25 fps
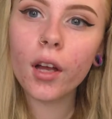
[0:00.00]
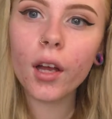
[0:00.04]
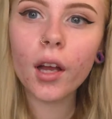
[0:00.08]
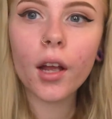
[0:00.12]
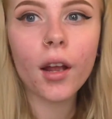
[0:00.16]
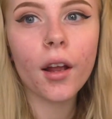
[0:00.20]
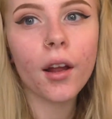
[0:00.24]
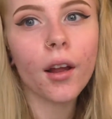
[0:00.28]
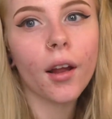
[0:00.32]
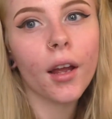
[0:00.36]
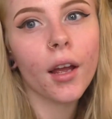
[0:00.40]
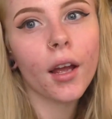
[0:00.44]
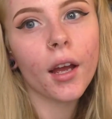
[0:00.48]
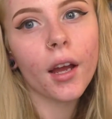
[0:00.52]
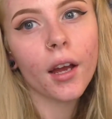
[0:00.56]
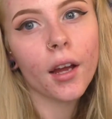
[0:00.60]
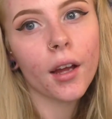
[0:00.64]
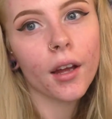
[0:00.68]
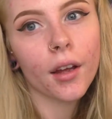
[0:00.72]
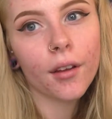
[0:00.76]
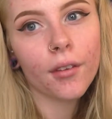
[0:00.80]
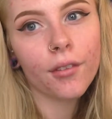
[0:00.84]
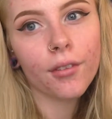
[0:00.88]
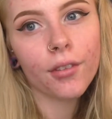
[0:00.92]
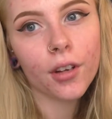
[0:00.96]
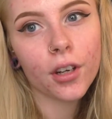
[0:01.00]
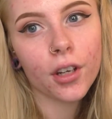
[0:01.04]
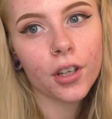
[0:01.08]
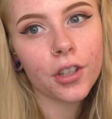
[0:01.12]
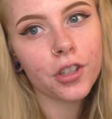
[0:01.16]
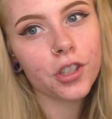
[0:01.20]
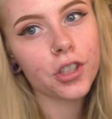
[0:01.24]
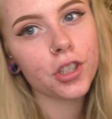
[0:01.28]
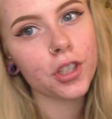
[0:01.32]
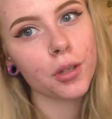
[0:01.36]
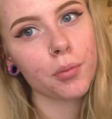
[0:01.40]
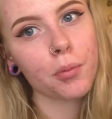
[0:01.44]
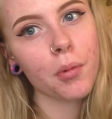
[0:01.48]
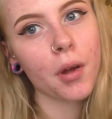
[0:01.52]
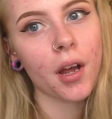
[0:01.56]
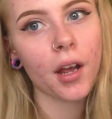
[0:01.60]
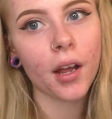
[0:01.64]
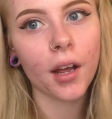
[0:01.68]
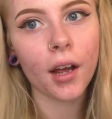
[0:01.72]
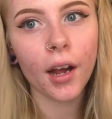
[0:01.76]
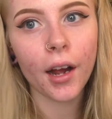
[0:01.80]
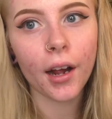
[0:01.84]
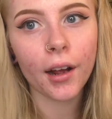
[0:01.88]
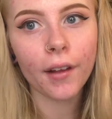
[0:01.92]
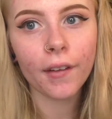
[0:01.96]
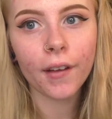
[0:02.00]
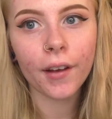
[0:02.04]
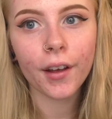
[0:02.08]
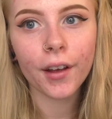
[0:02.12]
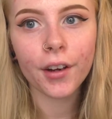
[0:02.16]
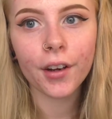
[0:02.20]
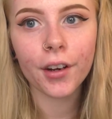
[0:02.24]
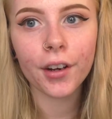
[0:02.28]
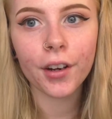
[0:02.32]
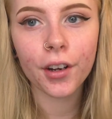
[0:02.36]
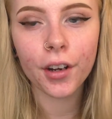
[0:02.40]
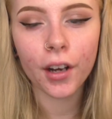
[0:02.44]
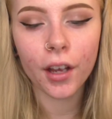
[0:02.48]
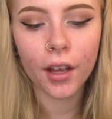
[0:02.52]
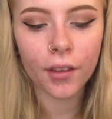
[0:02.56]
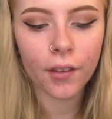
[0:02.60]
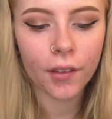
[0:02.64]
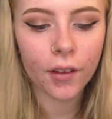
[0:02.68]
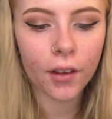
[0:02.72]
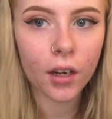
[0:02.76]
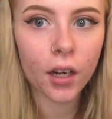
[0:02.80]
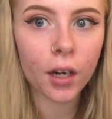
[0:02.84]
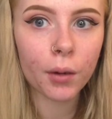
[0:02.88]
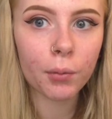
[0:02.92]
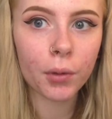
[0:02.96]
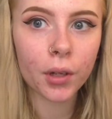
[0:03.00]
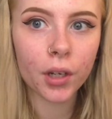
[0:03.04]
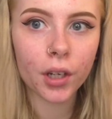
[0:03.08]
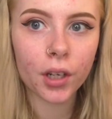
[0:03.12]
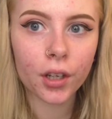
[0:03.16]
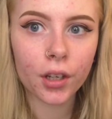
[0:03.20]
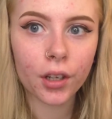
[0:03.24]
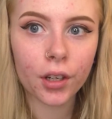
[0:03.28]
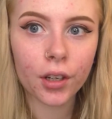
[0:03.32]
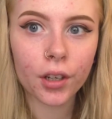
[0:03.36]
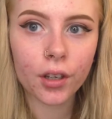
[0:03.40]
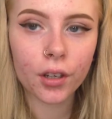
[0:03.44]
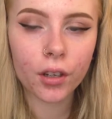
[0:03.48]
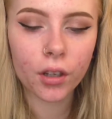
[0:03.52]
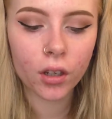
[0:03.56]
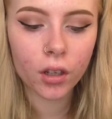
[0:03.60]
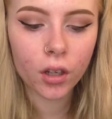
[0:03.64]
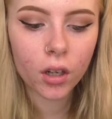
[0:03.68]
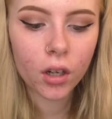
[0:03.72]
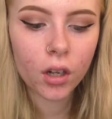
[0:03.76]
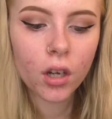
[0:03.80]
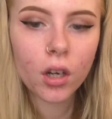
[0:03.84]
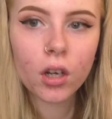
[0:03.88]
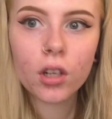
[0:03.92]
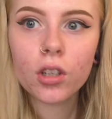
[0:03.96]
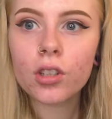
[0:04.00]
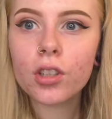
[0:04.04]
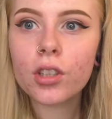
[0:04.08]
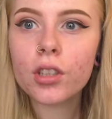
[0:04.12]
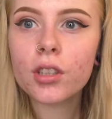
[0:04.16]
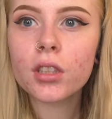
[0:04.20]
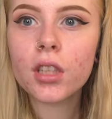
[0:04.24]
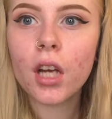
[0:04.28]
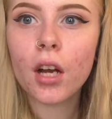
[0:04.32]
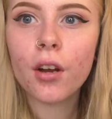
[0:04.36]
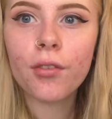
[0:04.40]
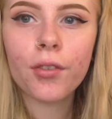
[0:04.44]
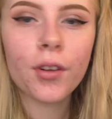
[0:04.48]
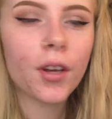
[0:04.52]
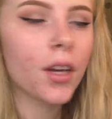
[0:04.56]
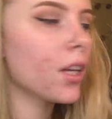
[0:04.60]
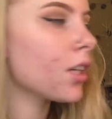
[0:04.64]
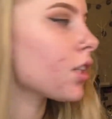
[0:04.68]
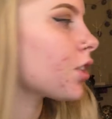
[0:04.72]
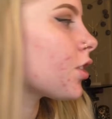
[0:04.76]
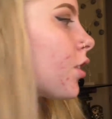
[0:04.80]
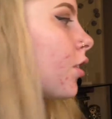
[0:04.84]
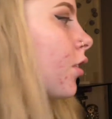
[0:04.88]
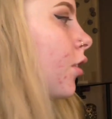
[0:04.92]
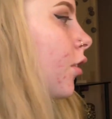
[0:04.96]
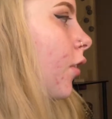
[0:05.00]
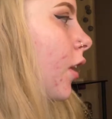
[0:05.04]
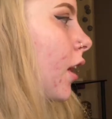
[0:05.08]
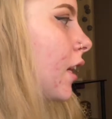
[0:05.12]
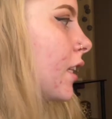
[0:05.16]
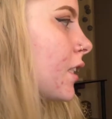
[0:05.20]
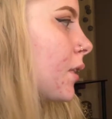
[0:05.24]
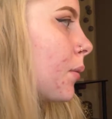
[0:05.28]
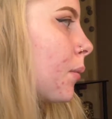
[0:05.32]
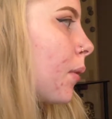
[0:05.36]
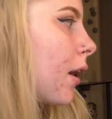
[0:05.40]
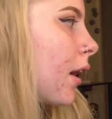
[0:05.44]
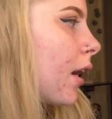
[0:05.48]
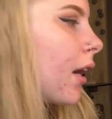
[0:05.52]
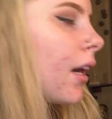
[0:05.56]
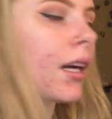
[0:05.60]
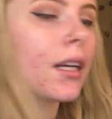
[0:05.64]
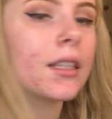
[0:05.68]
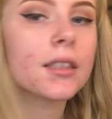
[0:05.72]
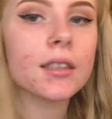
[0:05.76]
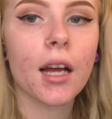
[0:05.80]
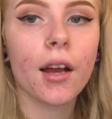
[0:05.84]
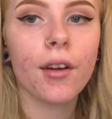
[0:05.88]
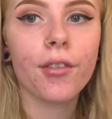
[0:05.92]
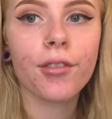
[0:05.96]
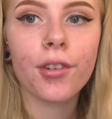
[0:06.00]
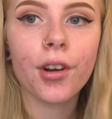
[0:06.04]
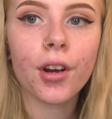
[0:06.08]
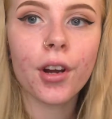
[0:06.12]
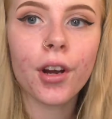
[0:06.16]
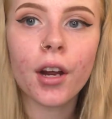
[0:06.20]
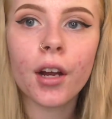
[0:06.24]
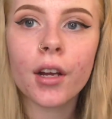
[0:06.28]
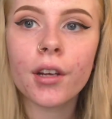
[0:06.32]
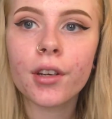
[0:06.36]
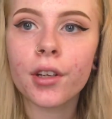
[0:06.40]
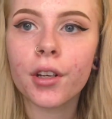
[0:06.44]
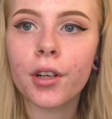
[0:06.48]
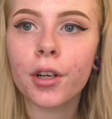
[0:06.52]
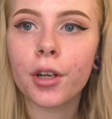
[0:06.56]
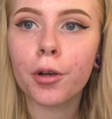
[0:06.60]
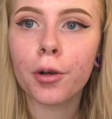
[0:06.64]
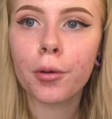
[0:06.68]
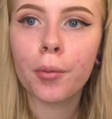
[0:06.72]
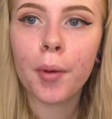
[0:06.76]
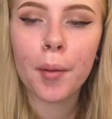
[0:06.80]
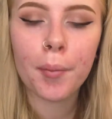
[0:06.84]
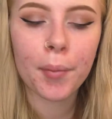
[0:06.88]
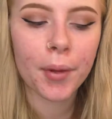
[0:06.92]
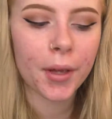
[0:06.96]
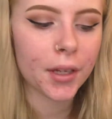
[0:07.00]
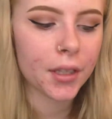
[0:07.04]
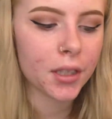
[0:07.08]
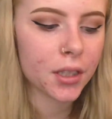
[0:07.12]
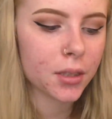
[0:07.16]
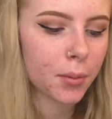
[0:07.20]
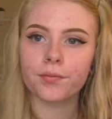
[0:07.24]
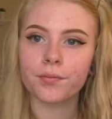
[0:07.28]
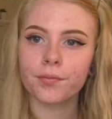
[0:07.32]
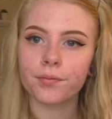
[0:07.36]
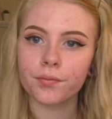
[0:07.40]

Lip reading: Alright, I finished my eyeliner and then I'm going to I'll finish the rest of my eyes after I do my base.